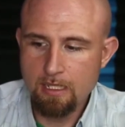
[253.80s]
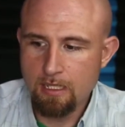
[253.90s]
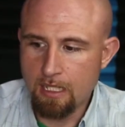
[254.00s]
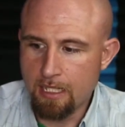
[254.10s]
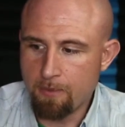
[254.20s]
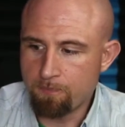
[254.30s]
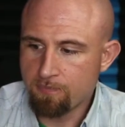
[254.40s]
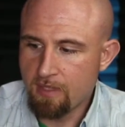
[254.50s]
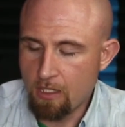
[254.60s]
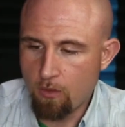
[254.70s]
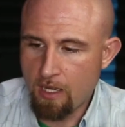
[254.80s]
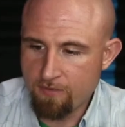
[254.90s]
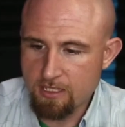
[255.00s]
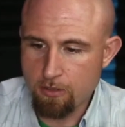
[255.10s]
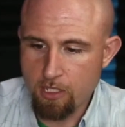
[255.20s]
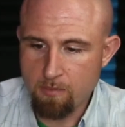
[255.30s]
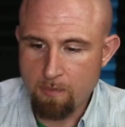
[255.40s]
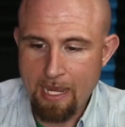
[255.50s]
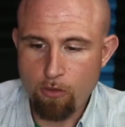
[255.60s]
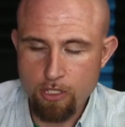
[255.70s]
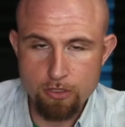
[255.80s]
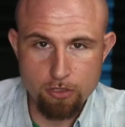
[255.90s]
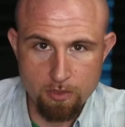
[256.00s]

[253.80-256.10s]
Um, you know, obviously there are going to be power users